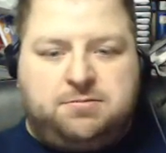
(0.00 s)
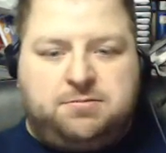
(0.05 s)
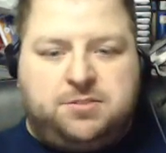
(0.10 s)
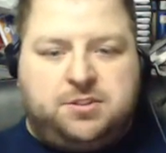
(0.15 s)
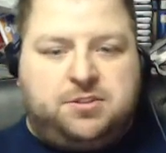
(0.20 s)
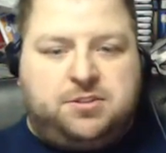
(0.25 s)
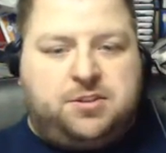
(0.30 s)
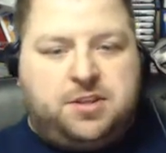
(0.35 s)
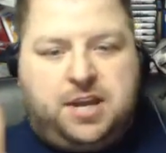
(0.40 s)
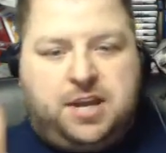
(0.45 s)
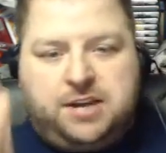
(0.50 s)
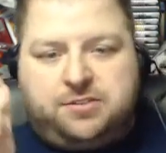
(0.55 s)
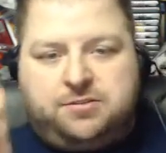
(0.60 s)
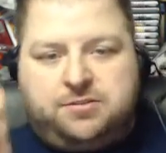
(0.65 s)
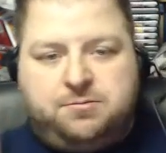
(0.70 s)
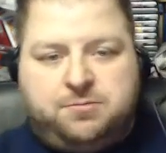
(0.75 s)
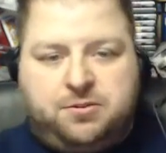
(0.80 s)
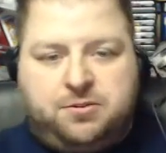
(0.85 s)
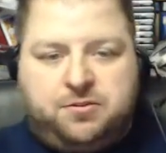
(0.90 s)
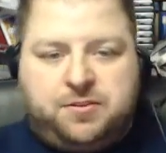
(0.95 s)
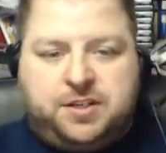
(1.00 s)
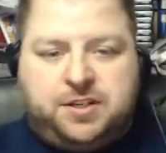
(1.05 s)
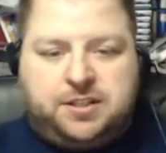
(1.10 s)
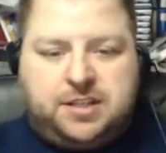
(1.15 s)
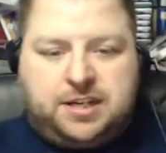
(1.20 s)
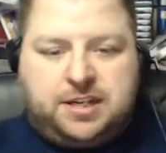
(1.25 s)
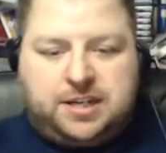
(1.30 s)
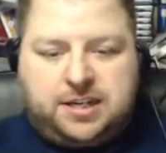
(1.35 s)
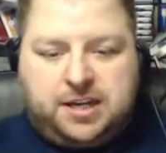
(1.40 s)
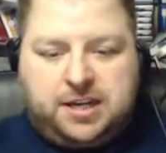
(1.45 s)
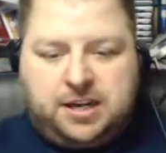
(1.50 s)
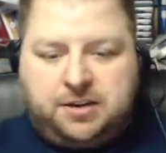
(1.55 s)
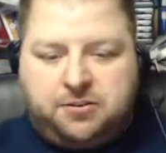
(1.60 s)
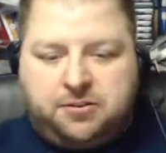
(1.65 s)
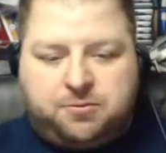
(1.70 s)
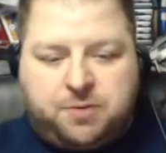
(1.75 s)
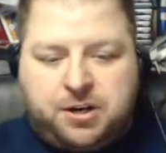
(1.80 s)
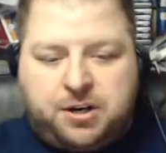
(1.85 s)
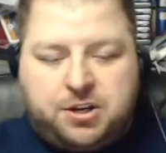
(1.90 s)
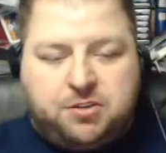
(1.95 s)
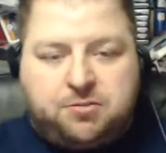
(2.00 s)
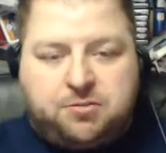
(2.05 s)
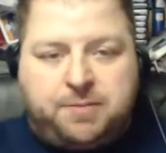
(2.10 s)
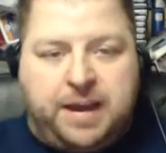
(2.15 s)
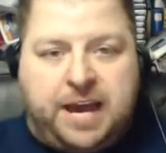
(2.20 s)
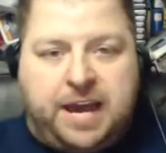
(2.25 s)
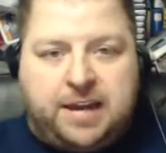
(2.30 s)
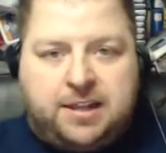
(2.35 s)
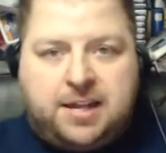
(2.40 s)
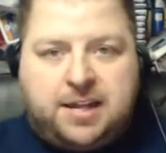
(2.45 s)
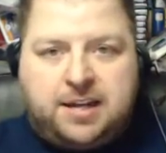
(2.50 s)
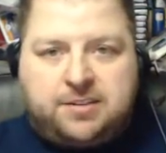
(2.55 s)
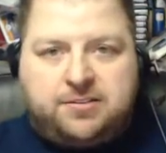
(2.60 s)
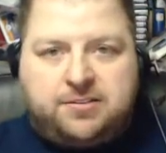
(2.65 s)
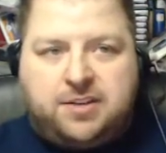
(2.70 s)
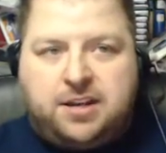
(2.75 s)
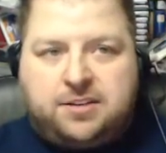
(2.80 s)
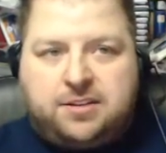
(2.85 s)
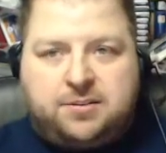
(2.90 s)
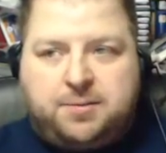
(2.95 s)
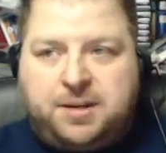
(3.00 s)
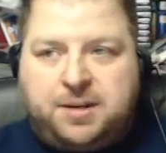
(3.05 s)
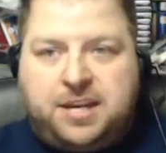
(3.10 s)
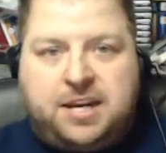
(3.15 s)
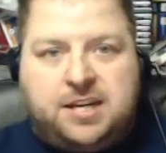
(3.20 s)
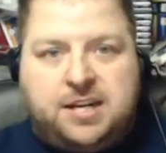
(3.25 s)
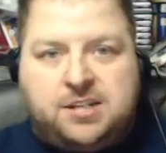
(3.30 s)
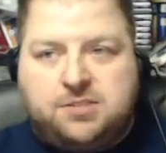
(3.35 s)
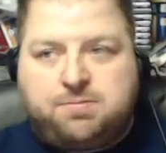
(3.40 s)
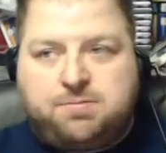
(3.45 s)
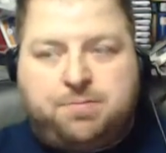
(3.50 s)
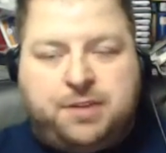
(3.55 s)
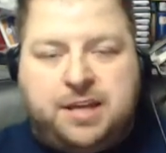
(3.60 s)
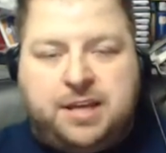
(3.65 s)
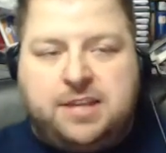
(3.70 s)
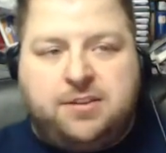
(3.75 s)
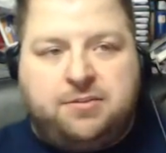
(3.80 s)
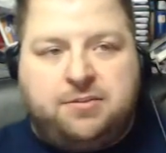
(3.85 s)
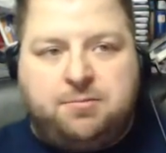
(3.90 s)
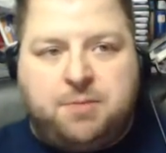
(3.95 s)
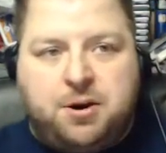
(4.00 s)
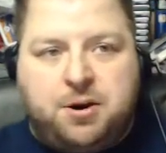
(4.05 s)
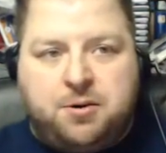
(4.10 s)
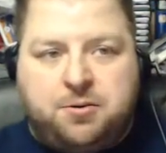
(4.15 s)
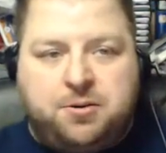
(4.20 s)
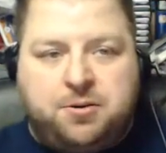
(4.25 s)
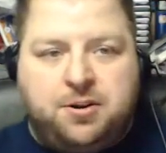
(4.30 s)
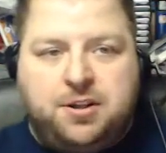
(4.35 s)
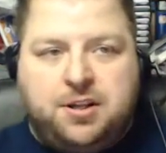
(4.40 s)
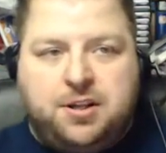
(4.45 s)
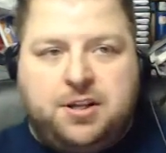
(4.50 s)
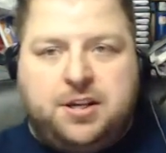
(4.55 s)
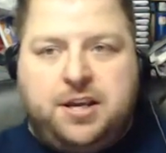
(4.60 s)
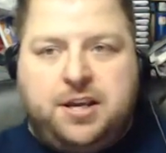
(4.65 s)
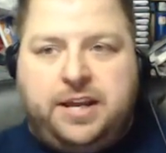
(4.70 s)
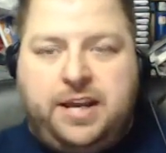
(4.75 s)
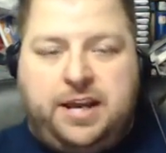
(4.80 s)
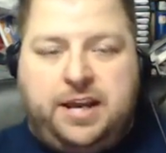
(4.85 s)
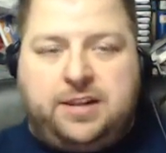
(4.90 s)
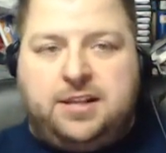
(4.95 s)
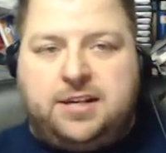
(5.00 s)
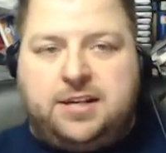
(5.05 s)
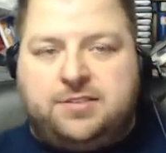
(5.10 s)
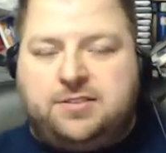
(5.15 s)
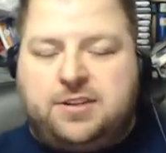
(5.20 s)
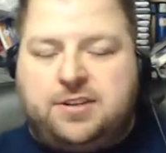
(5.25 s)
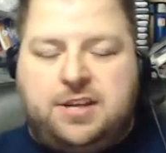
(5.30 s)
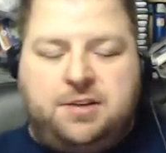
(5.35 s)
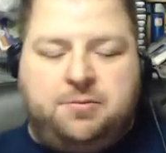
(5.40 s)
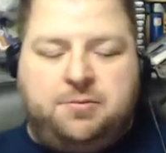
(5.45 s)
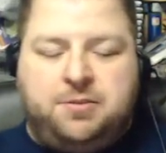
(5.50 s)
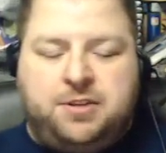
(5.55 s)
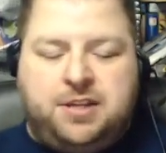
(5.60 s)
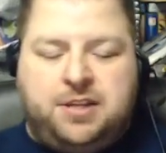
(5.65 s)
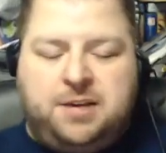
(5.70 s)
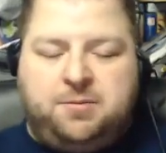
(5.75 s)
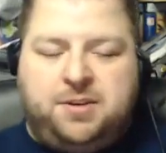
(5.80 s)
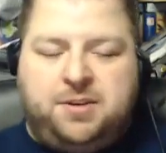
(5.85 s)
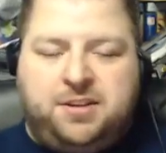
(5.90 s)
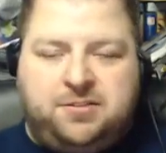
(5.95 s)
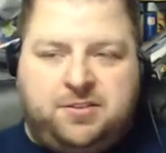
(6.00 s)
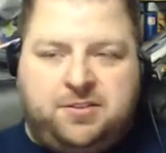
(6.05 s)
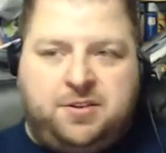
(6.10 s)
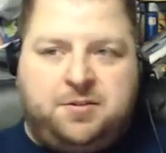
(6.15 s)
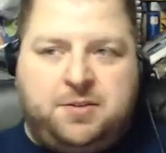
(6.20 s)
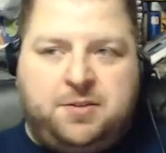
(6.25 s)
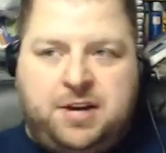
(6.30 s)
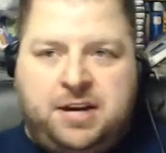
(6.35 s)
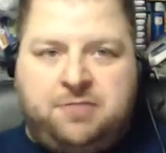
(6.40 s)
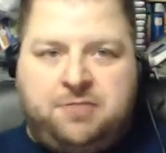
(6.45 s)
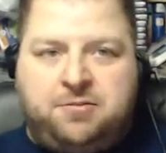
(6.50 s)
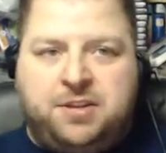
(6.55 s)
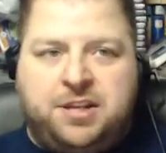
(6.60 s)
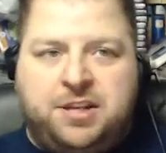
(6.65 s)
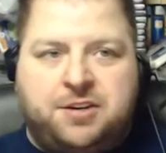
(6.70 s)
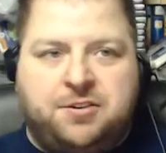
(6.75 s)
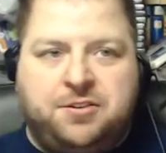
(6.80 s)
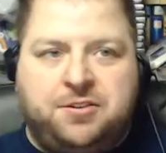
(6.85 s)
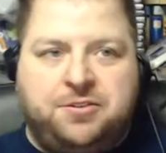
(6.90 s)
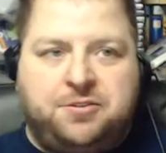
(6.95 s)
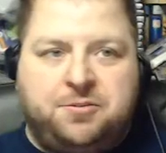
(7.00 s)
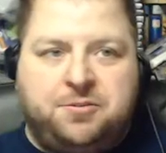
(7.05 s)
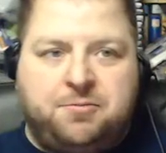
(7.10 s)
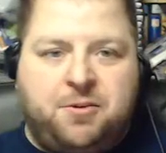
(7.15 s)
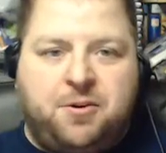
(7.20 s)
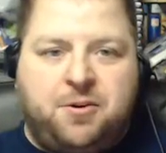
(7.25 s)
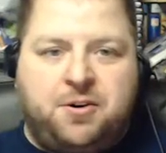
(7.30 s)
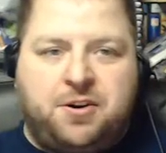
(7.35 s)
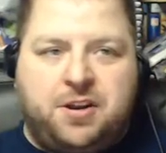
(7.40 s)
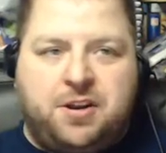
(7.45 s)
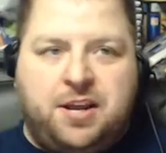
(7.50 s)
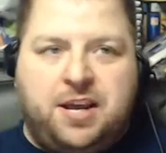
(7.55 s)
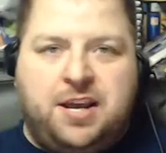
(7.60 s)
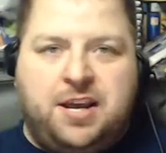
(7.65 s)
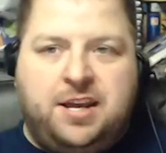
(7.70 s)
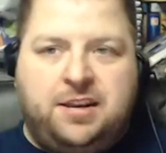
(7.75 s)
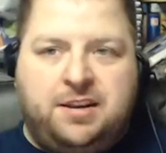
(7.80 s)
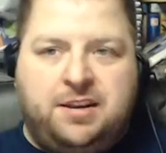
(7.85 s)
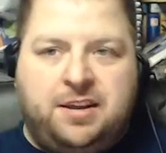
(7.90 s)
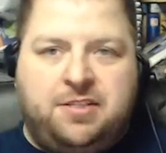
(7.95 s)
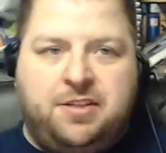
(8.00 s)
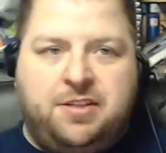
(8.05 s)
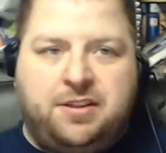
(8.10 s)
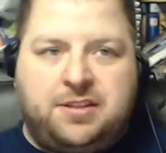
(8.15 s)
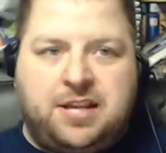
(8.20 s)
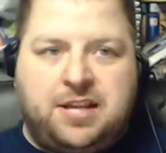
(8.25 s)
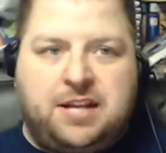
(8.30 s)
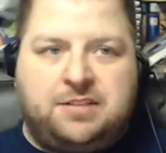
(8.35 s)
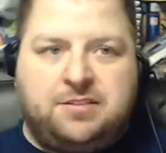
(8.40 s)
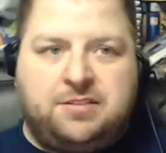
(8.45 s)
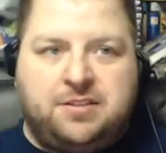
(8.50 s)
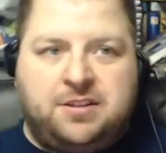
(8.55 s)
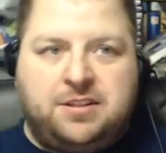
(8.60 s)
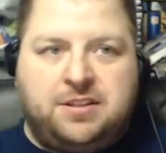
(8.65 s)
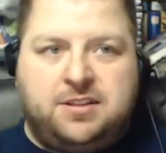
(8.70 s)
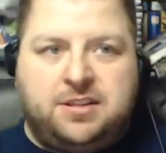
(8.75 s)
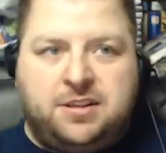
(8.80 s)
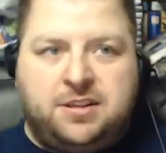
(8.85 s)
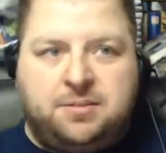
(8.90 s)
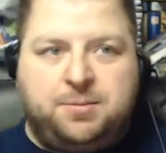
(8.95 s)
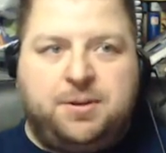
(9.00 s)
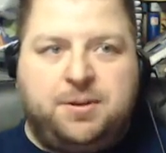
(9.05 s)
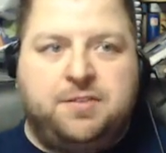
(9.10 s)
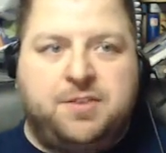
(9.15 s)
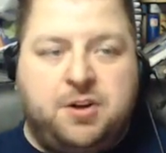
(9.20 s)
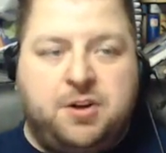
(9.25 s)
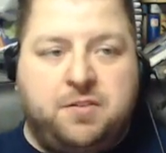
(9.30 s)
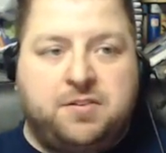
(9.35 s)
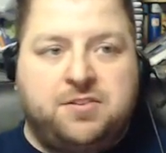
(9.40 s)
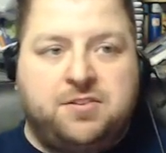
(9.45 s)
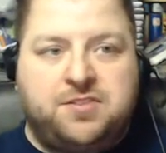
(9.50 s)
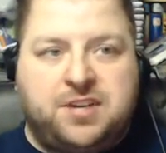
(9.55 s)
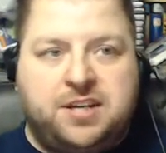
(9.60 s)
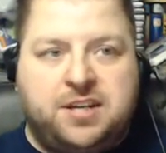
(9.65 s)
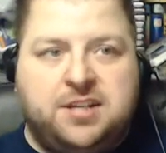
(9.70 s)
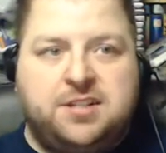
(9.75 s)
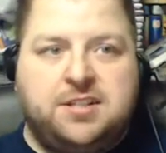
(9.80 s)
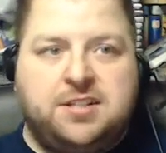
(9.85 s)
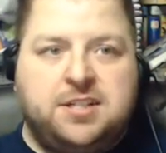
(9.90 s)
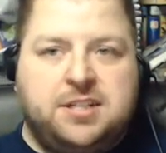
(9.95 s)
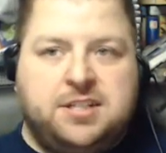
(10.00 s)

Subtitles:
Just the actual moving, like I just wanted to use my analog stick. So I'm like, can I just play this mode in analog stick? And it wouldn't let me. So I really couldn't do more. And I think that's a little bit of an oversight.